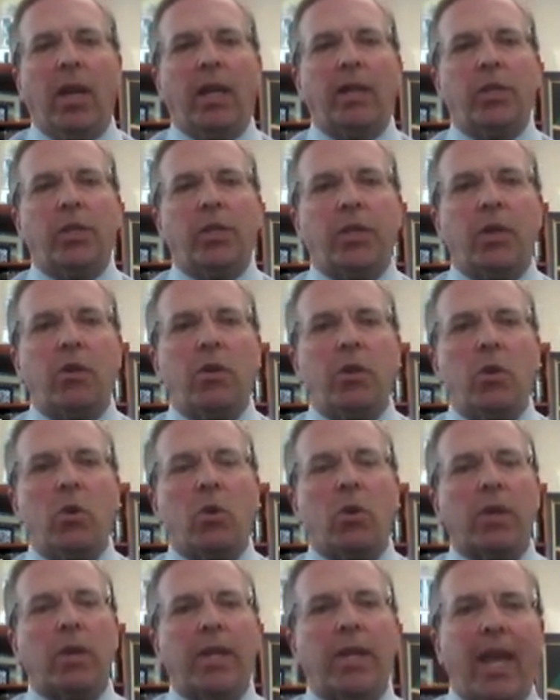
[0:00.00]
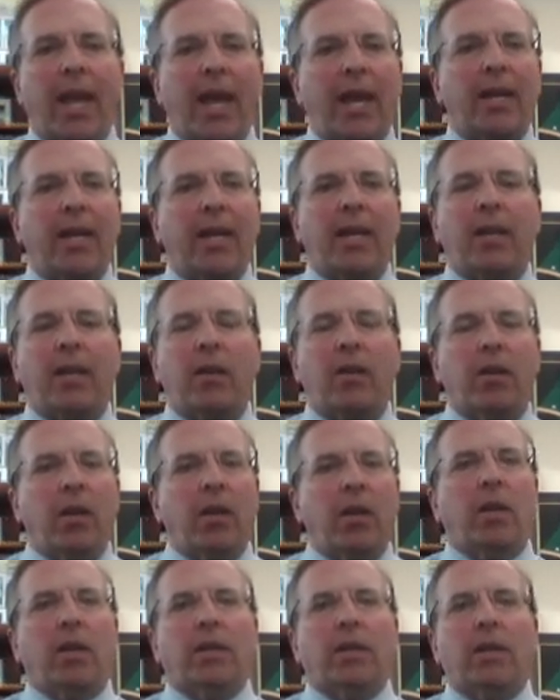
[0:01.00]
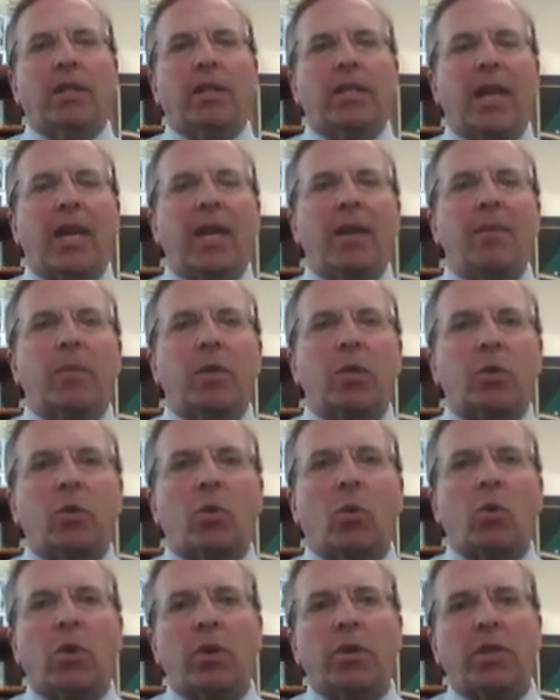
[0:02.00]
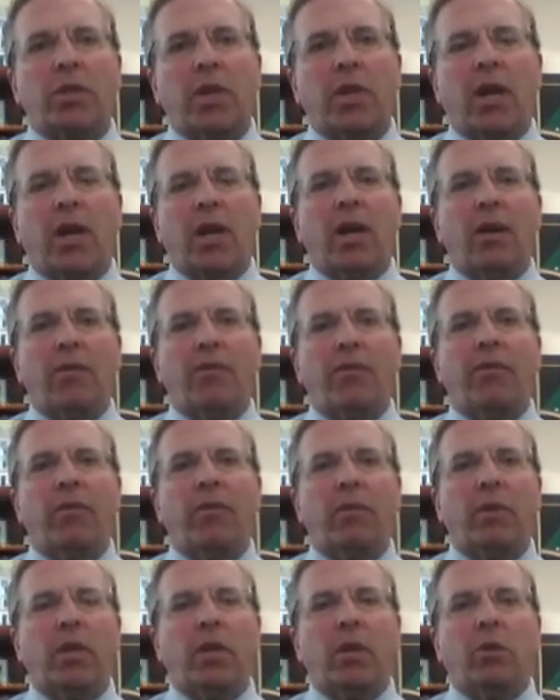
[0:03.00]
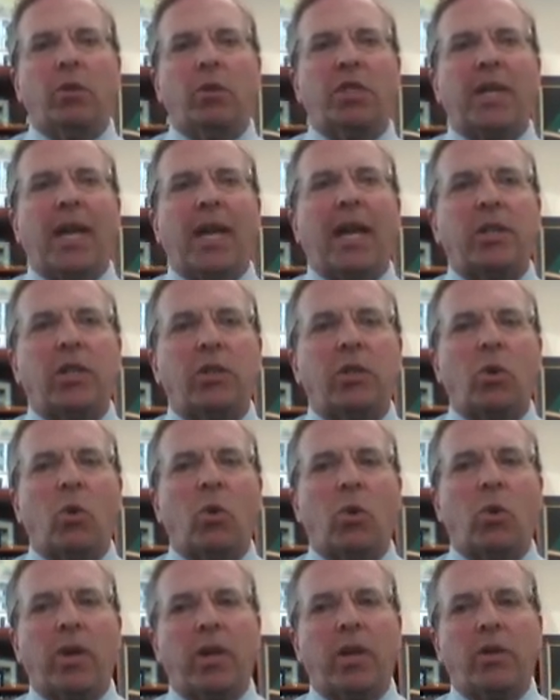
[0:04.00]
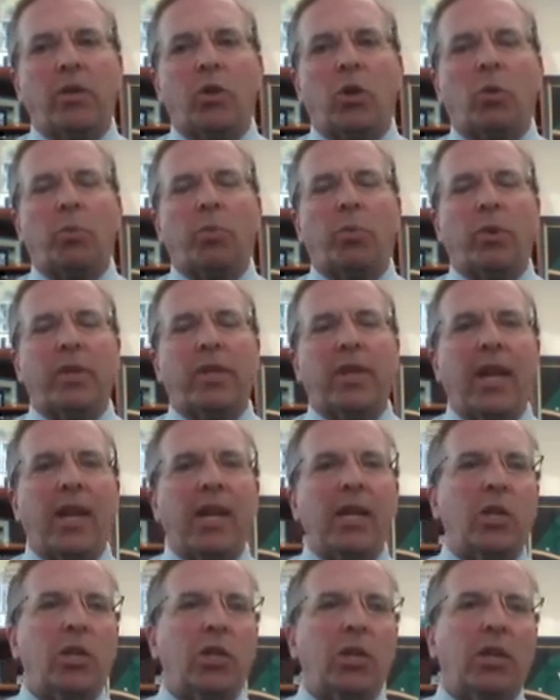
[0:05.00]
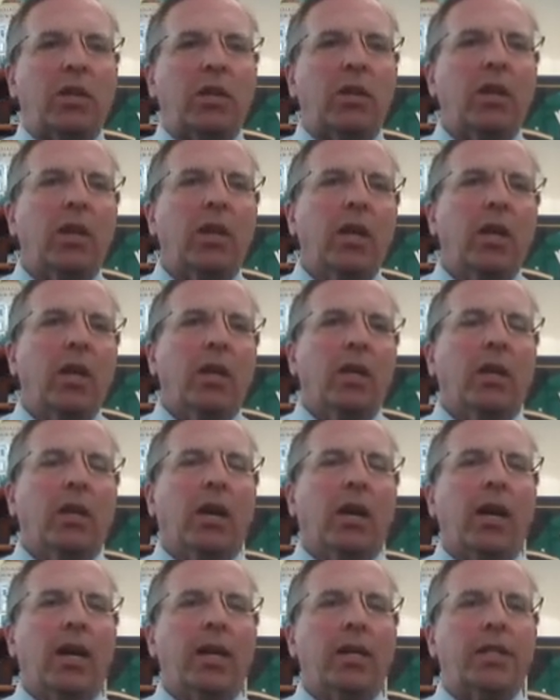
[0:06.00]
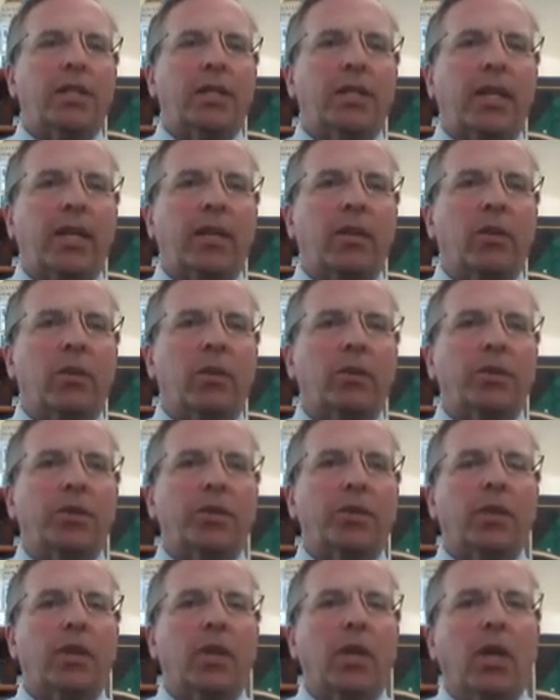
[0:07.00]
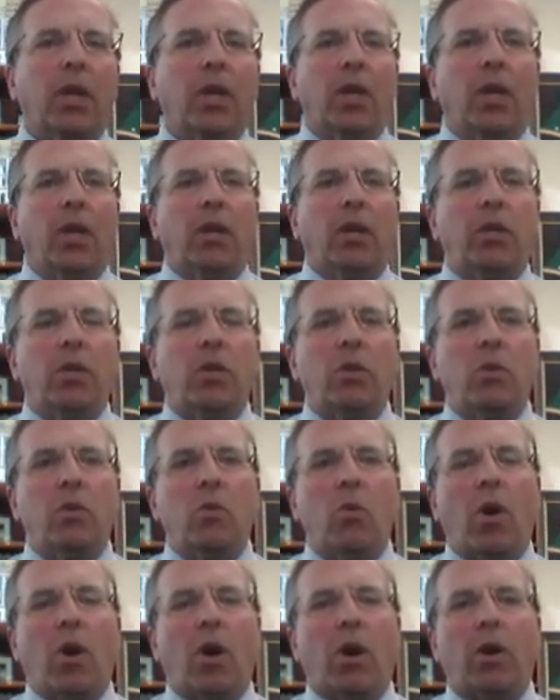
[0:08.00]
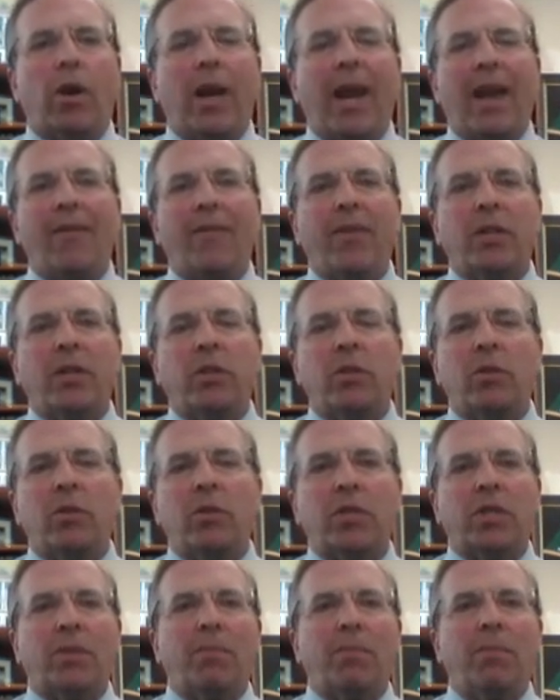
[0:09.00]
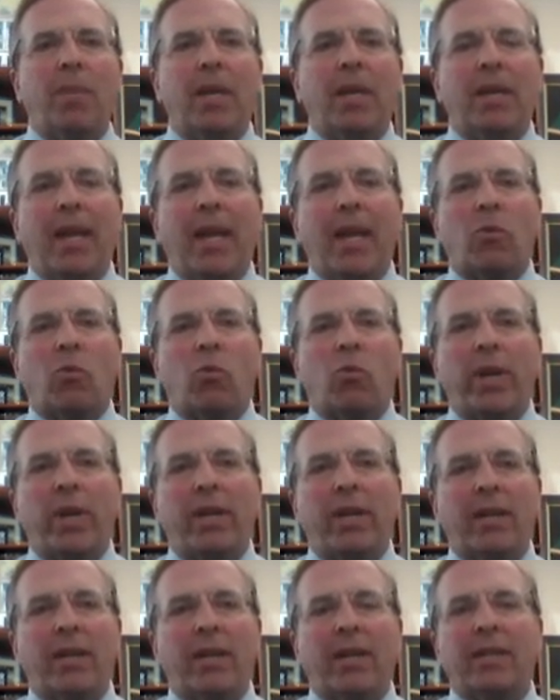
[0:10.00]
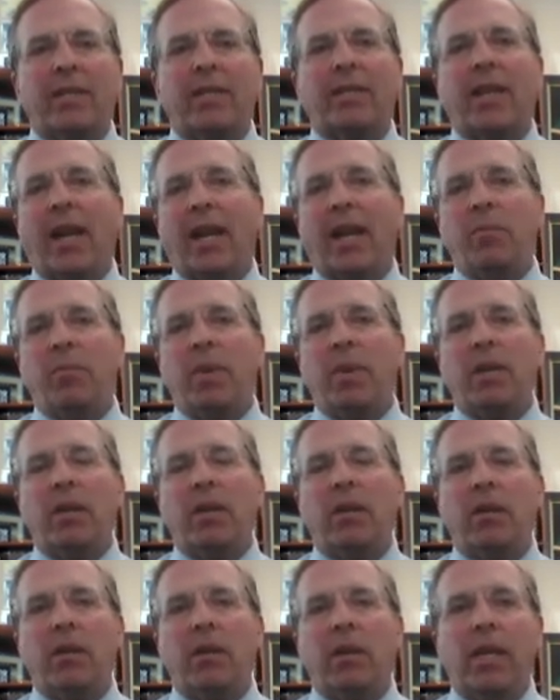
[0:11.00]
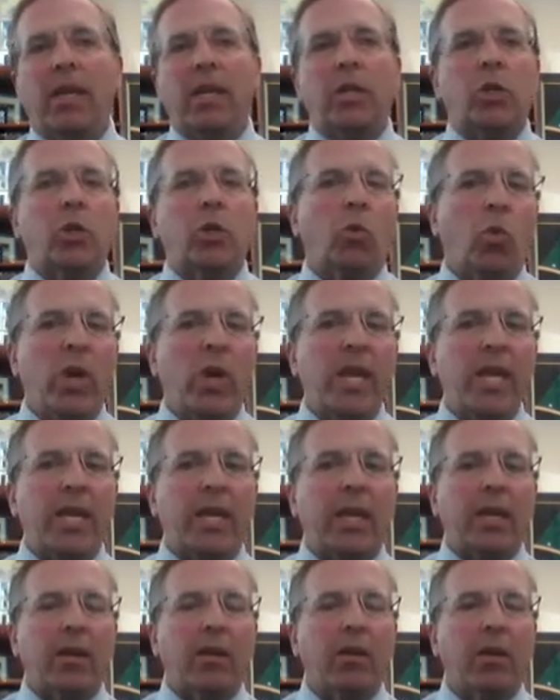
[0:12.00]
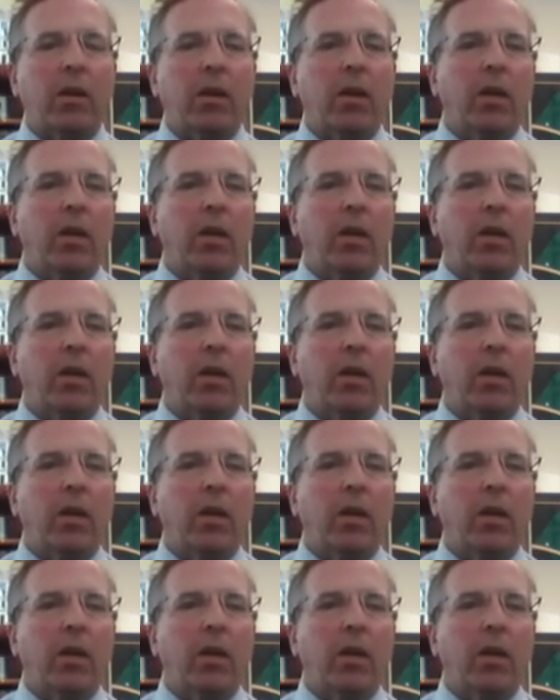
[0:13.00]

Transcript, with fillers: And so you're getting the same sorts of, you know, statutory interpretation uh, skills. You are having to submit a written assignment each week,